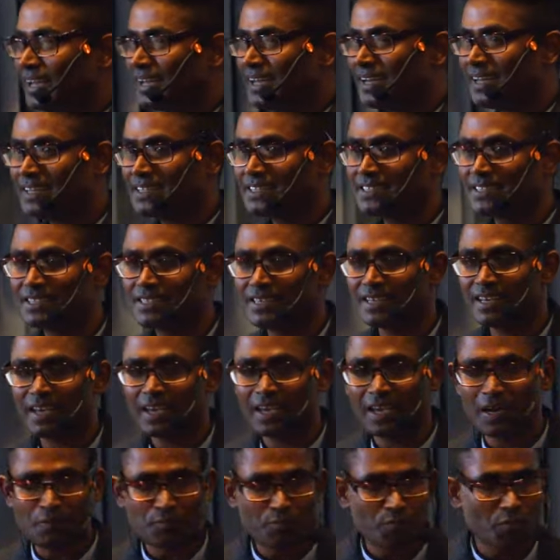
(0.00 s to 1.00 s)
It is
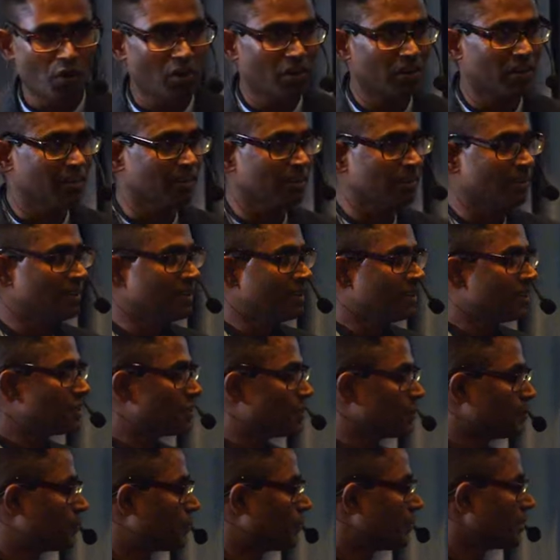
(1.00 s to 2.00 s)
immoral
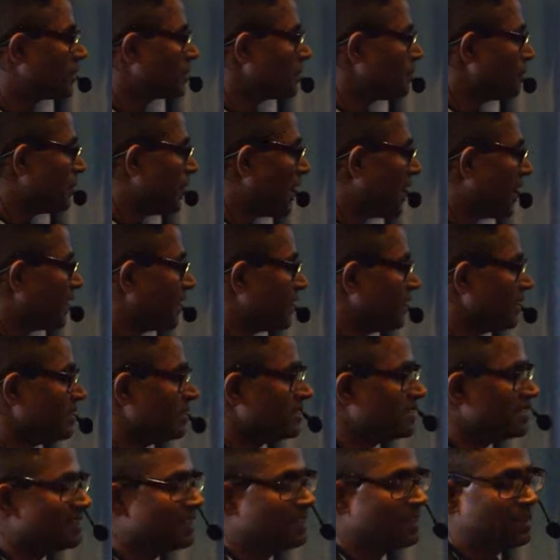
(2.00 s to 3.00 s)
to put
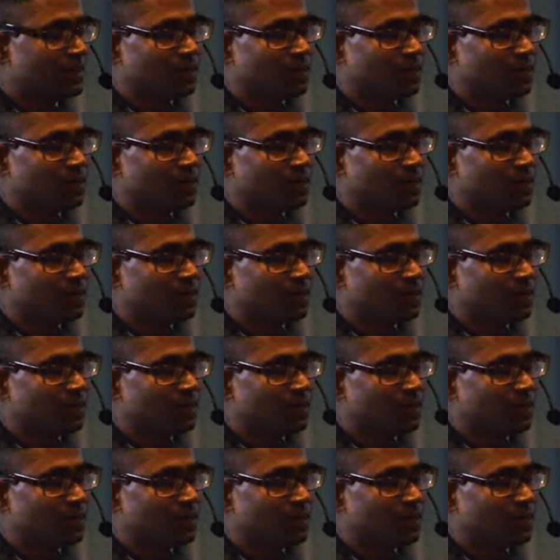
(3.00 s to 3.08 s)
barriers